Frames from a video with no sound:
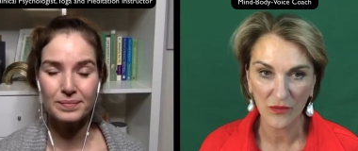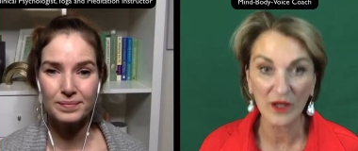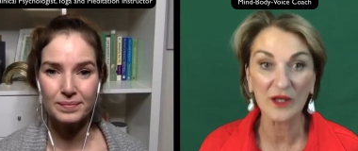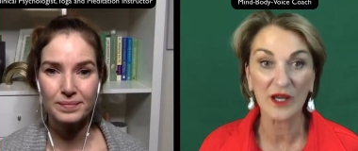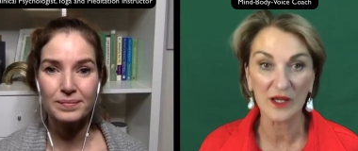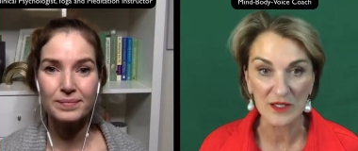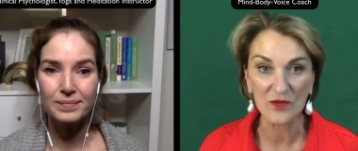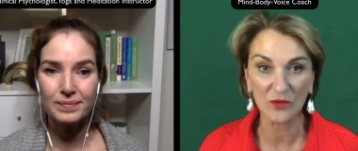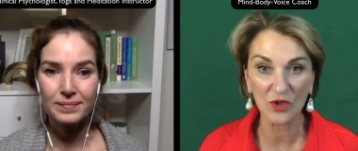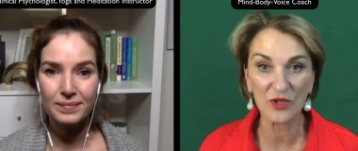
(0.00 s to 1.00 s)
Speaker 1: Yes,
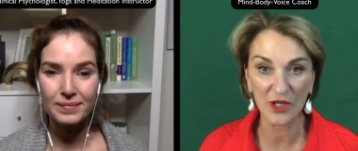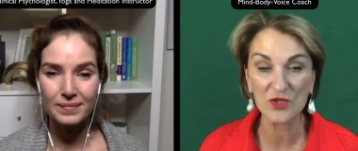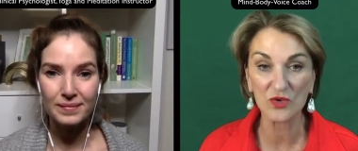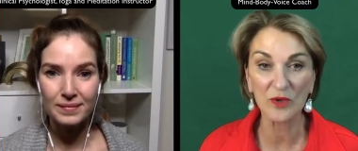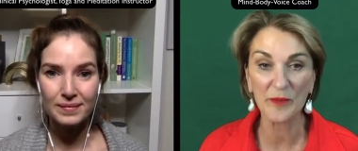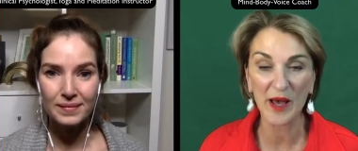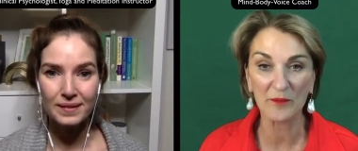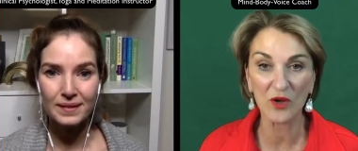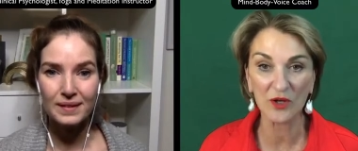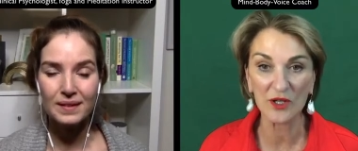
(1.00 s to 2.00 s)
well, it's all
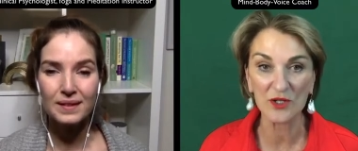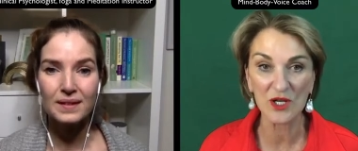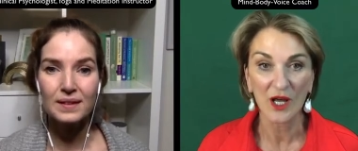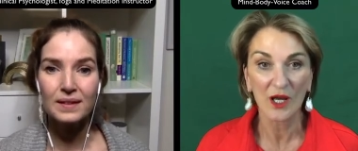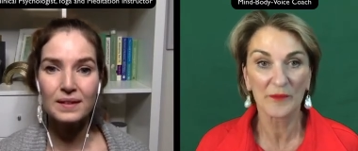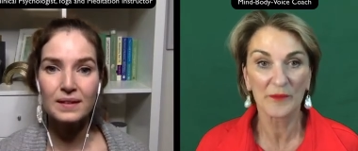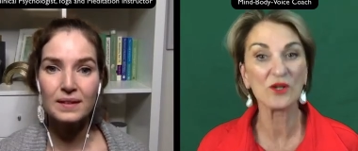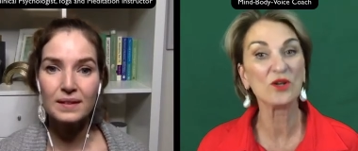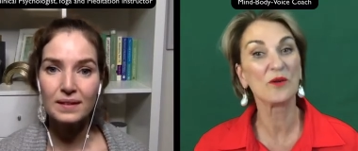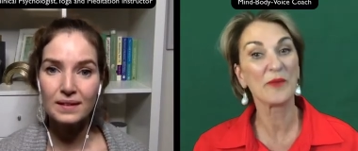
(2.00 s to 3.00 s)
about blockage.
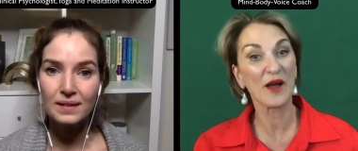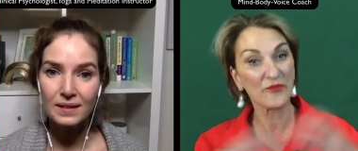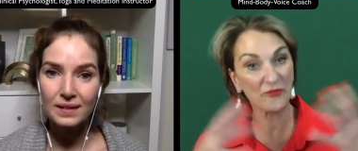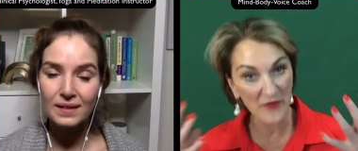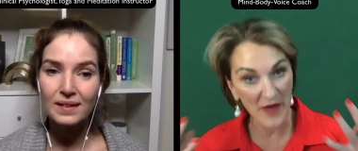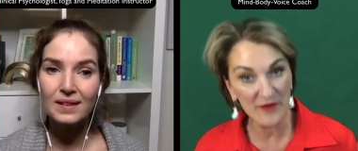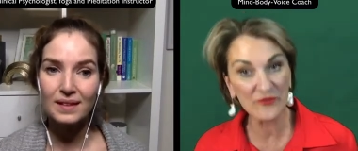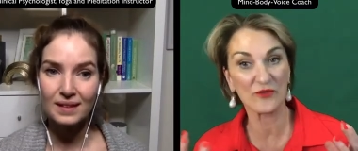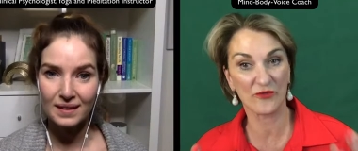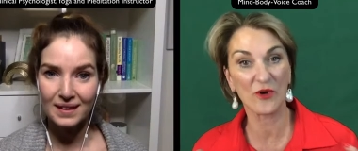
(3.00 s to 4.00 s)
But, you know, my
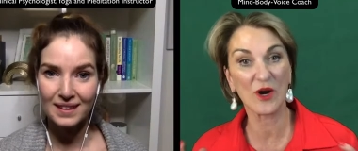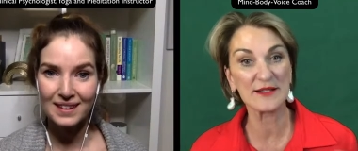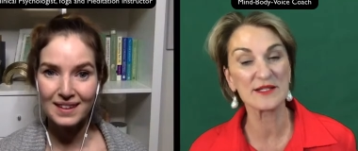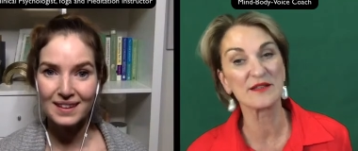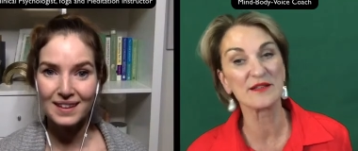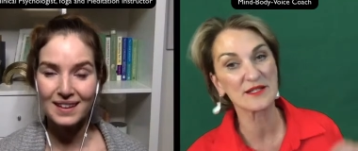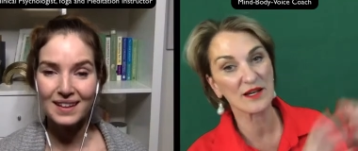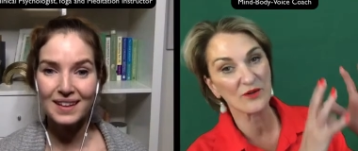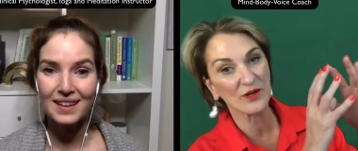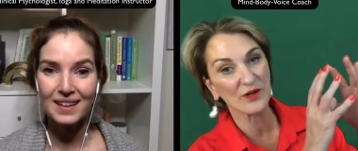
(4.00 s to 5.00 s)
favorite phrase in this
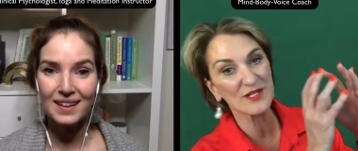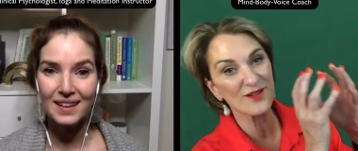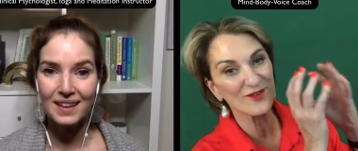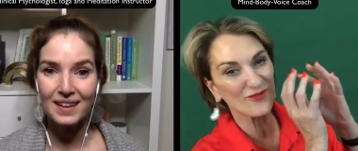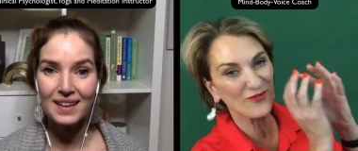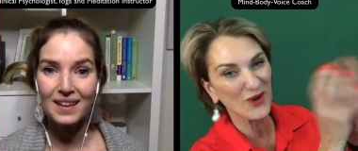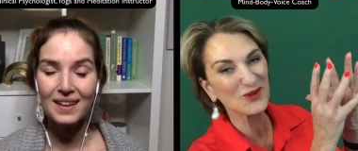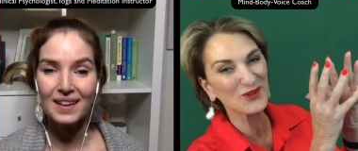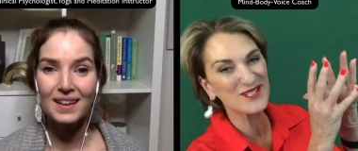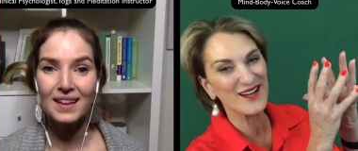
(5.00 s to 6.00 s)
area is that
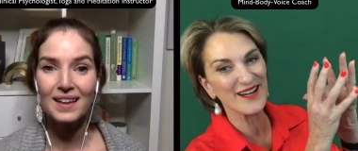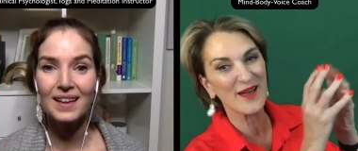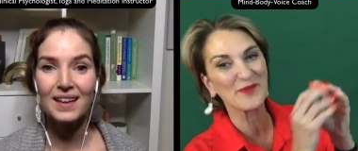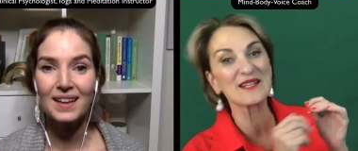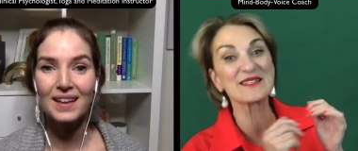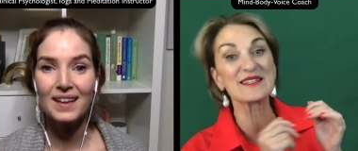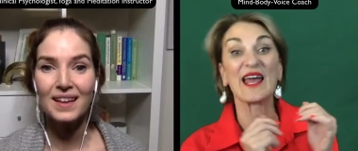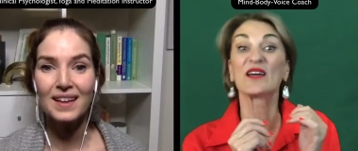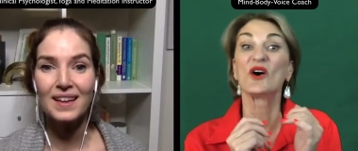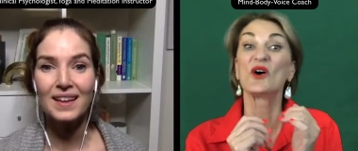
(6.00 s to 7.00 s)
vocal dynamics
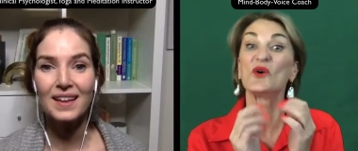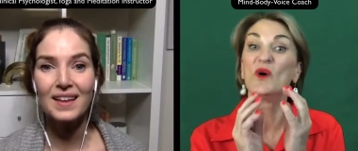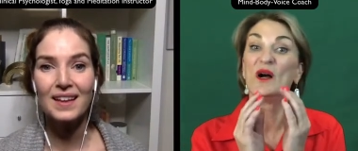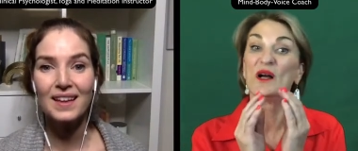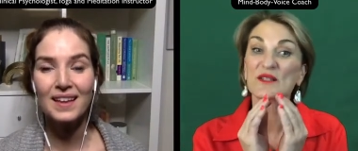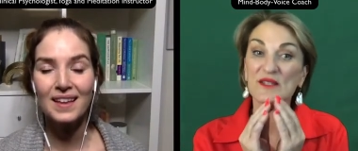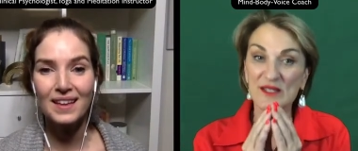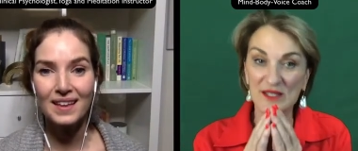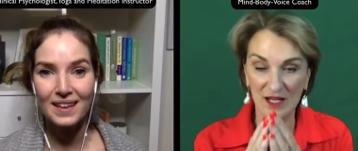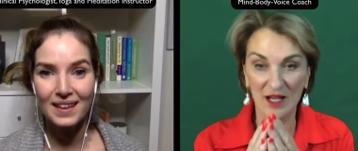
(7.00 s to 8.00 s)
echo
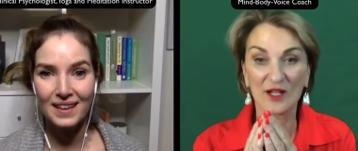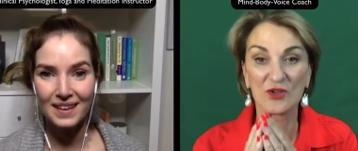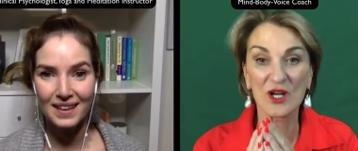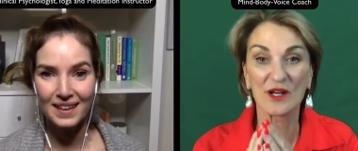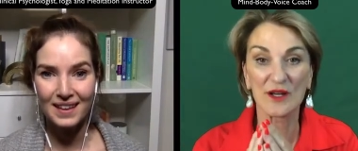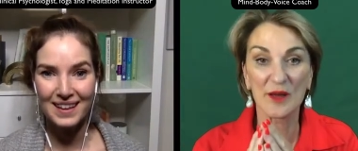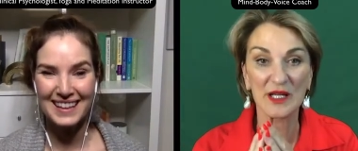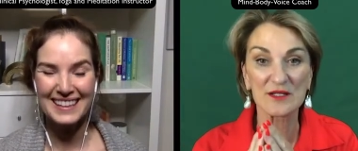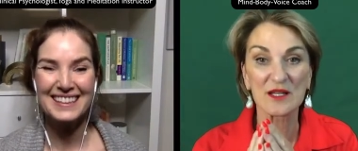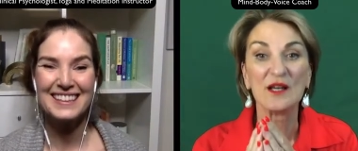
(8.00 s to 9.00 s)

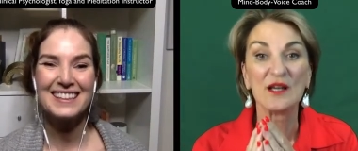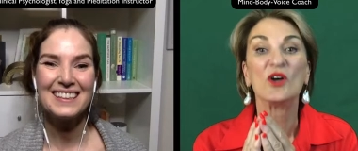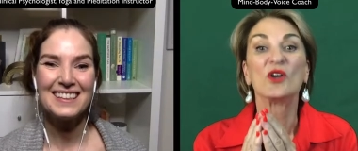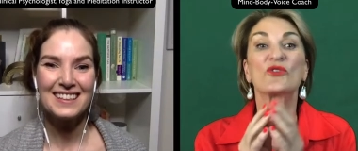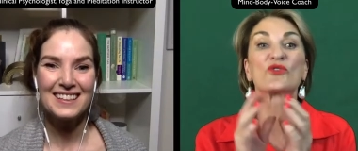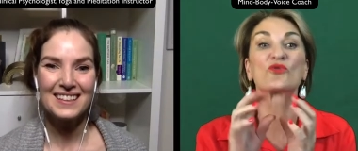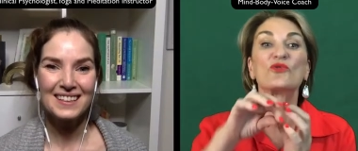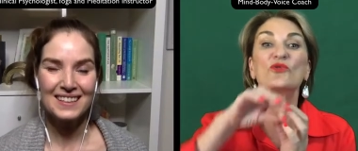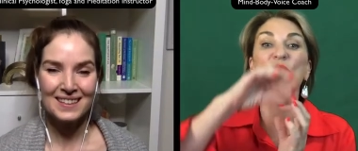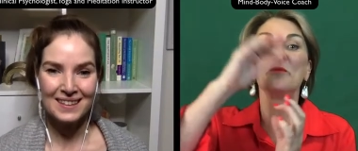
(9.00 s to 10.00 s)
psychodynamics
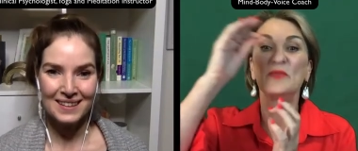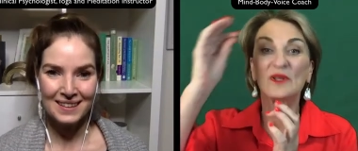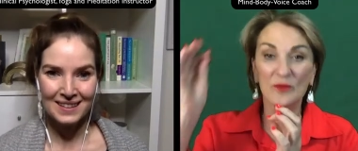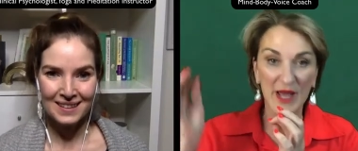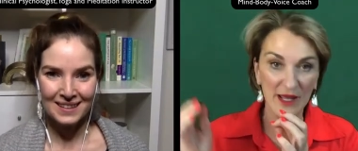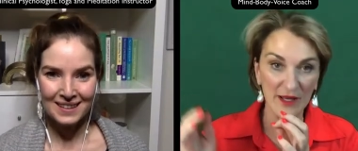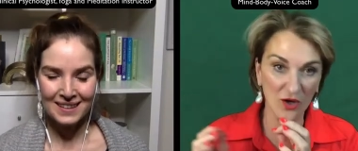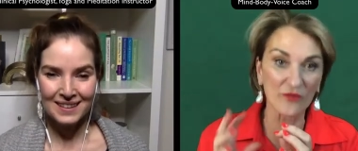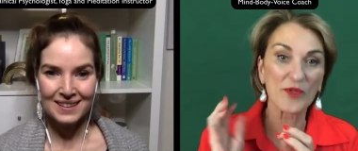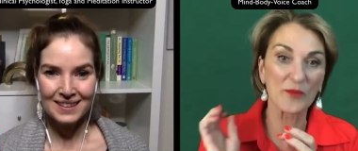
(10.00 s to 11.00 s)
through the middleman
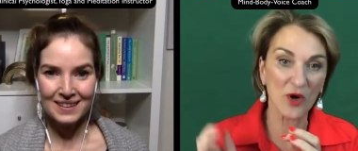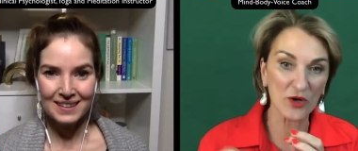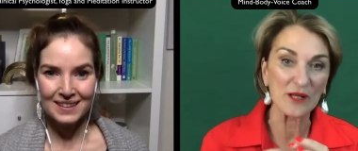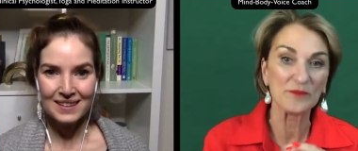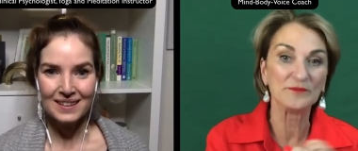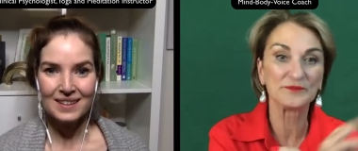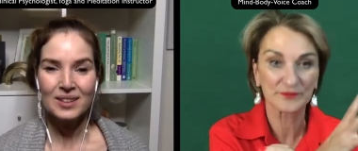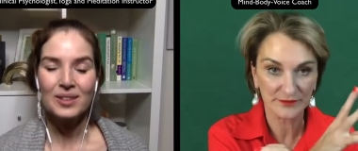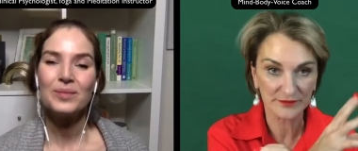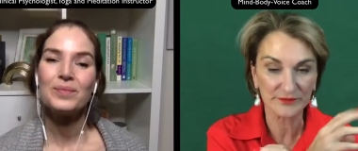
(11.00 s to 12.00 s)
of the body.
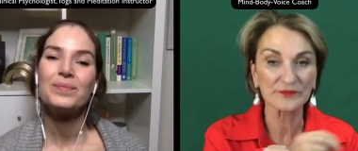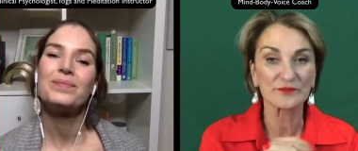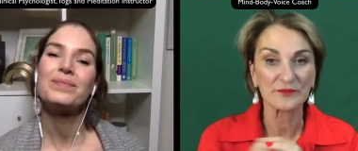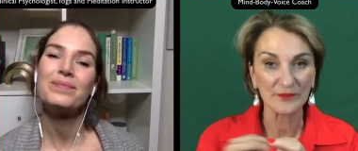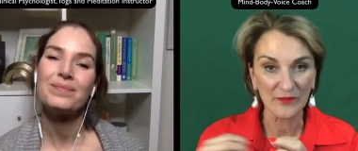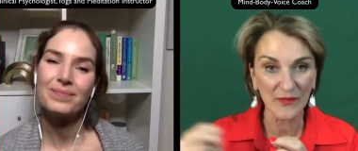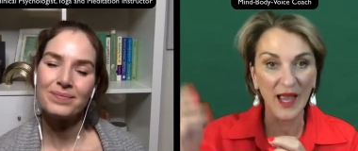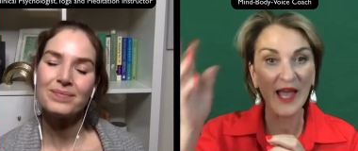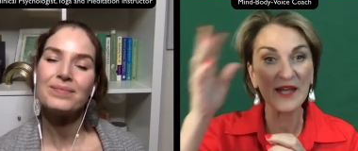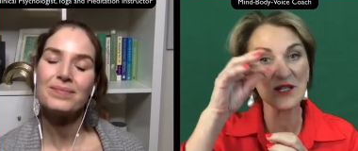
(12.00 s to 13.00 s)

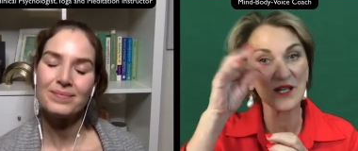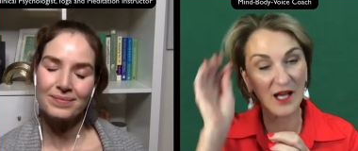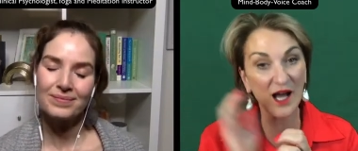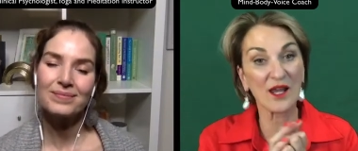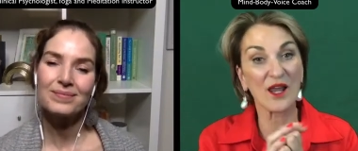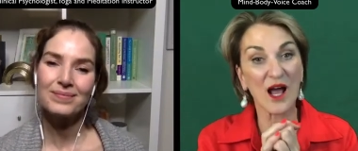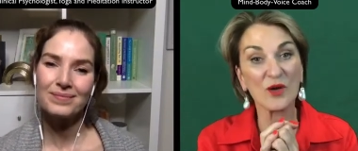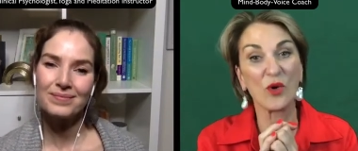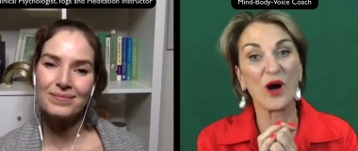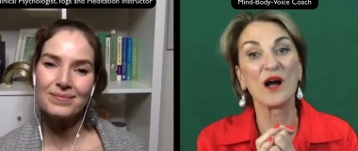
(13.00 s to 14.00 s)
And uh,
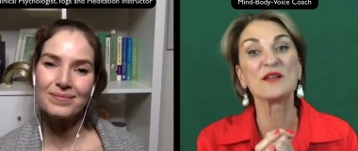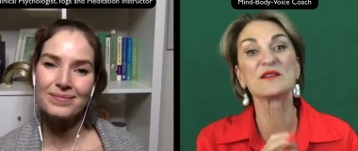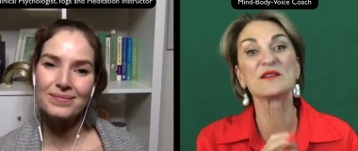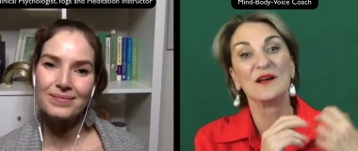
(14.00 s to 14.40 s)
likewise,